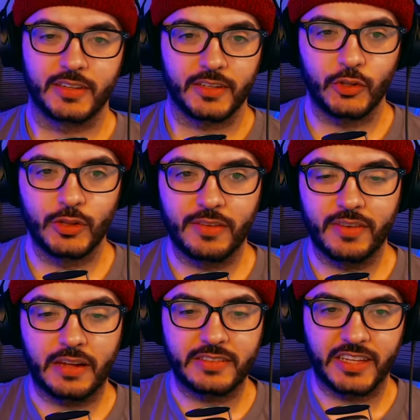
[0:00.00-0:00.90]
You live
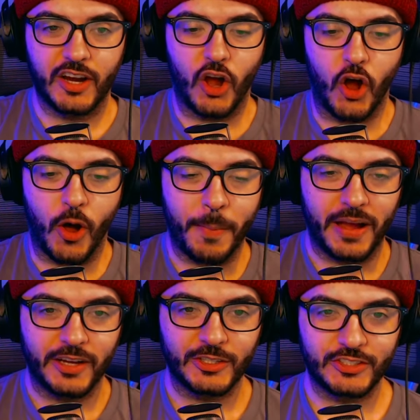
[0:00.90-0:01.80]
out there all by
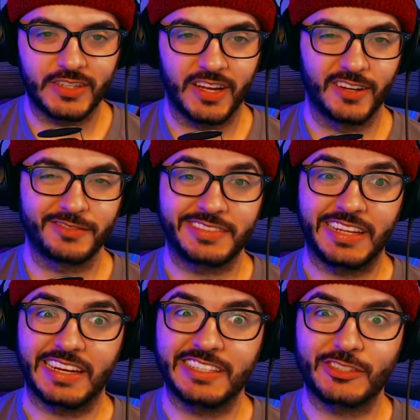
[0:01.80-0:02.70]
yourself?
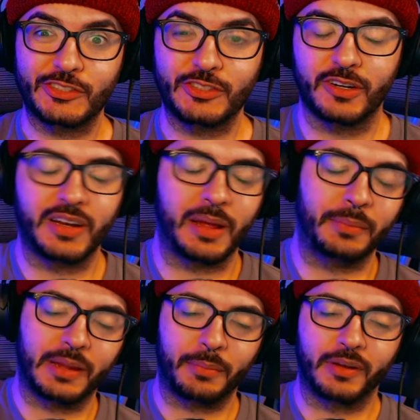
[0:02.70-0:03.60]
That, or I'm
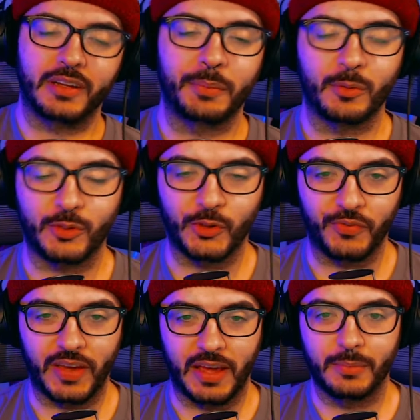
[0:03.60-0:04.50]
not by, I mean, with your
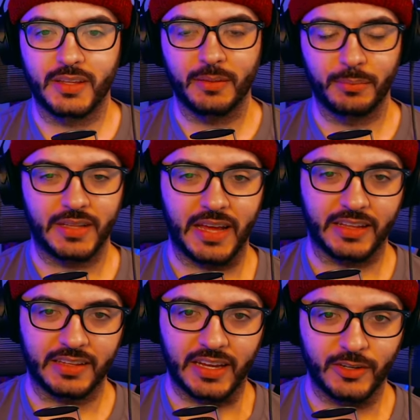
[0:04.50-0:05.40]
family, but like,
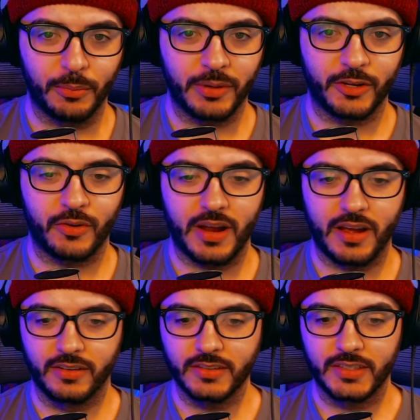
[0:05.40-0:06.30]
there ain't nobody around?